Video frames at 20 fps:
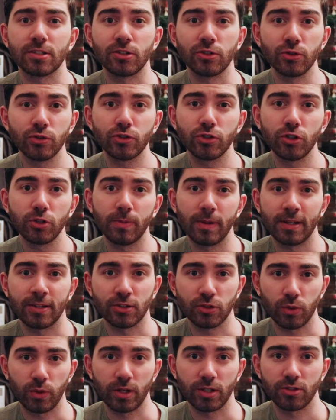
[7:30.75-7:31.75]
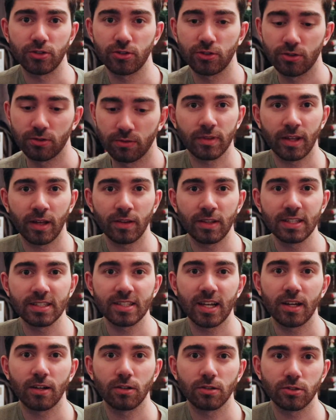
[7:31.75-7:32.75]
YouTube and Twitch. Now, these
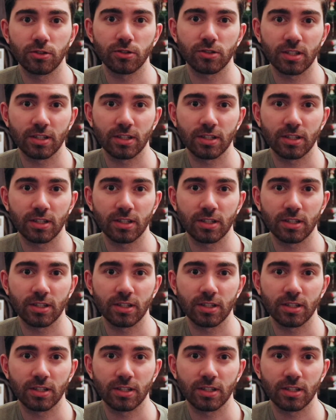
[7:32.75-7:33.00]
side hustles